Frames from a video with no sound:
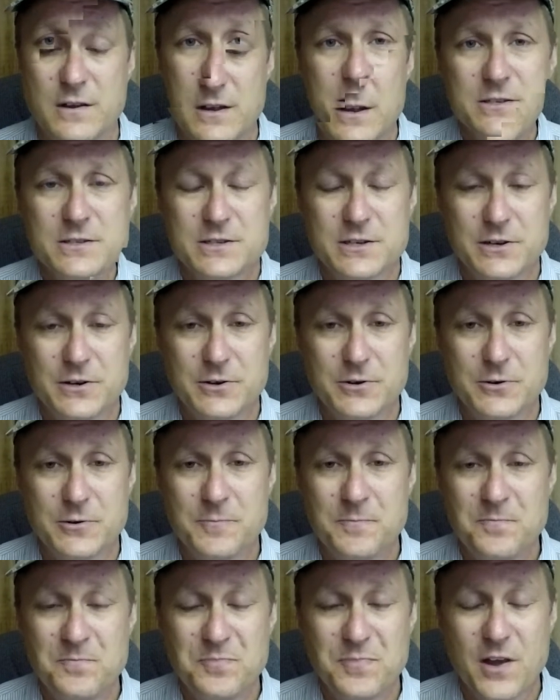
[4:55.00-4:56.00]
So
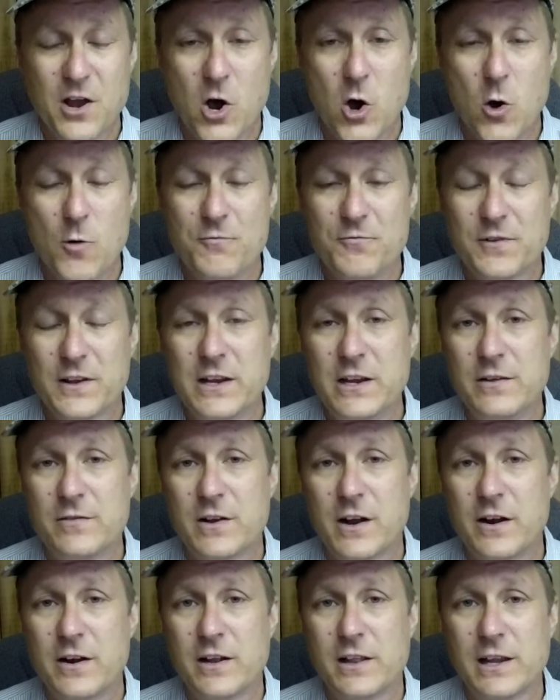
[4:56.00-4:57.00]
hopefully you've
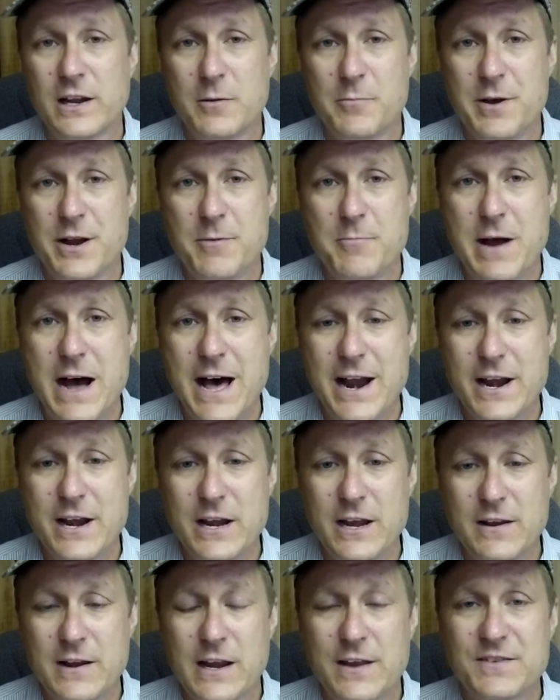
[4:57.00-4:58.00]
learned a little bit about it.